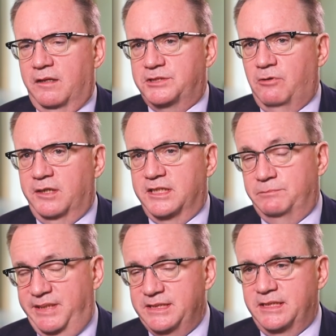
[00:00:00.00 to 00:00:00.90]

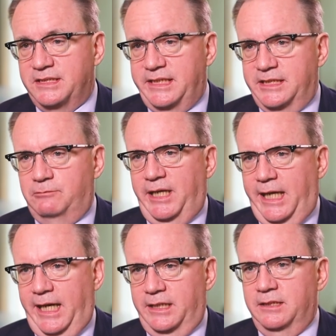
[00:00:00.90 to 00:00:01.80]
strongest business needs we
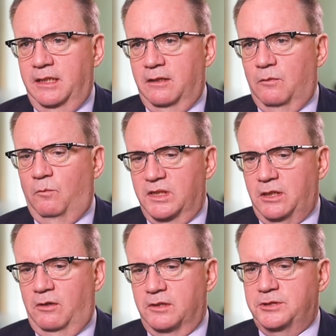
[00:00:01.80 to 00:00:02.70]
had was
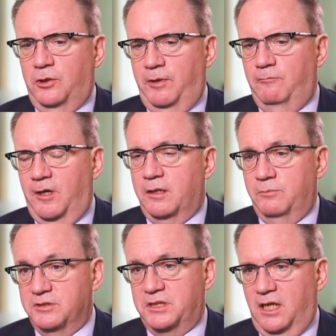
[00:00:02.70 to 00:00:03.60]
also in one of the
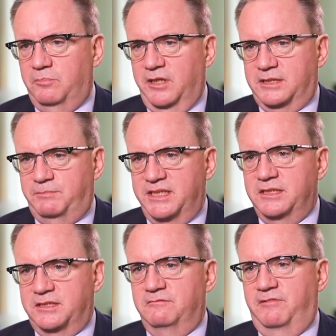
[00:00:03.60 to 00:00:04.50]
most complex
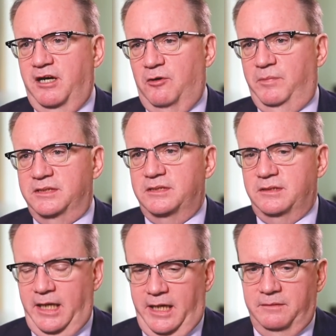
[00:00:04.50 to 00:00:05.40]
business environments.
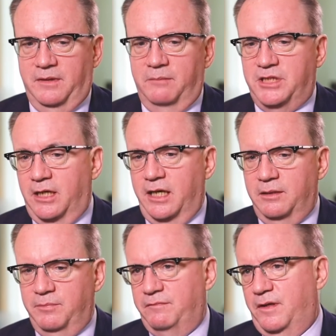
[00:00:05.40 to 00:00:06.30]
And I'm talking
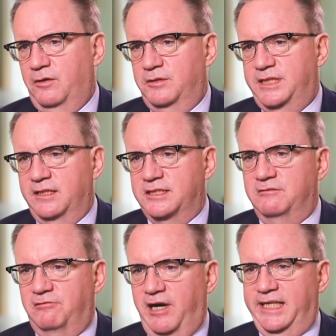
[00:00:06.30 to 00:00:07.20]
about the hotels
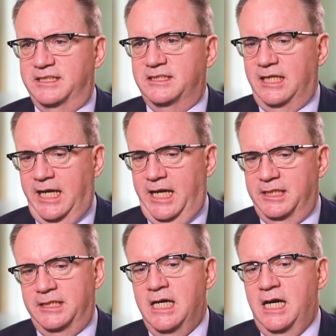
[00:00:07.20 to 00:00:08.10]
in France.
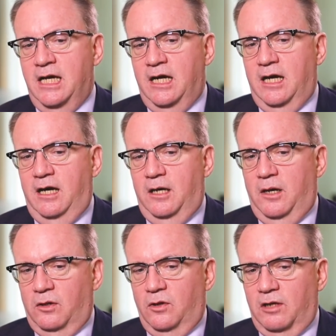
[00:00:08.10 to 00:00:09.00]
And
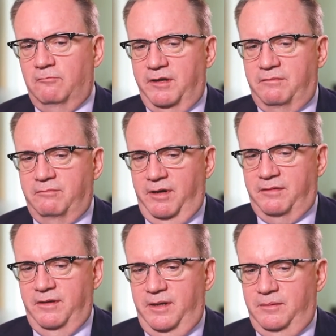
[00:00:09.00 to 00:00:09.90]
along with
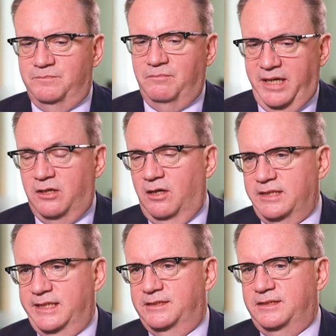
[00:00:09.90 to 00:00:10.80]
my
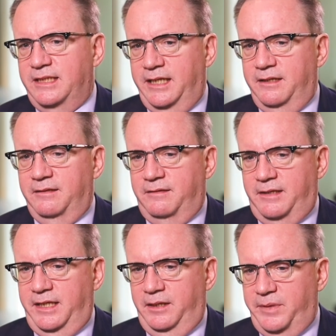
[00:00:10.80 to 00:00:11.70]
colleagues in
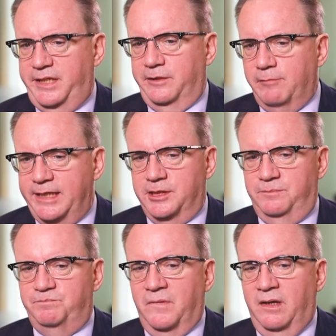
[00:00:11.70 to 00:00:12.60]
the EMEA region,